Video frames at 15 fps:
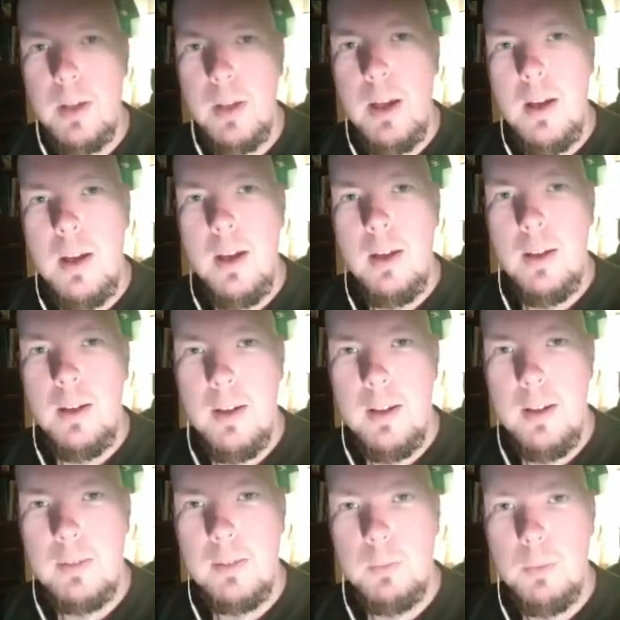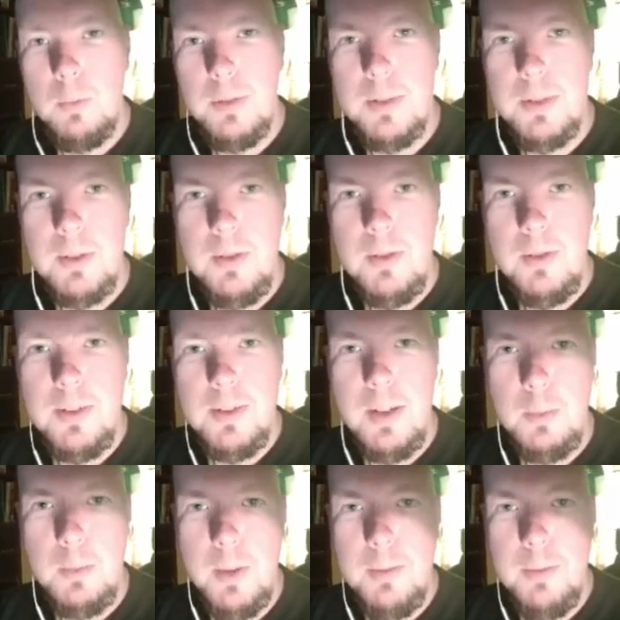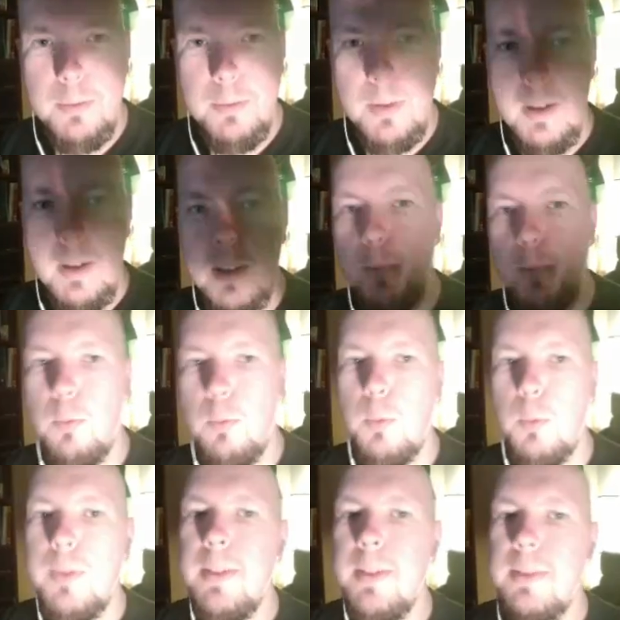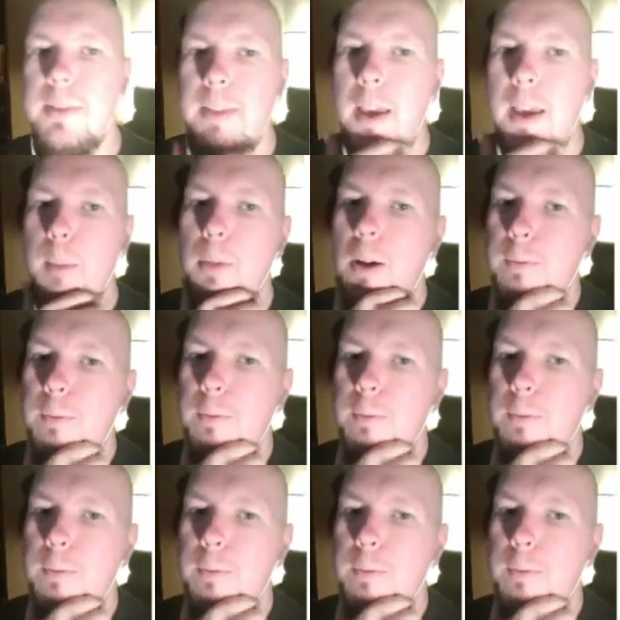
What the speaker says: And we'll stick to the sine wave. And what this app offers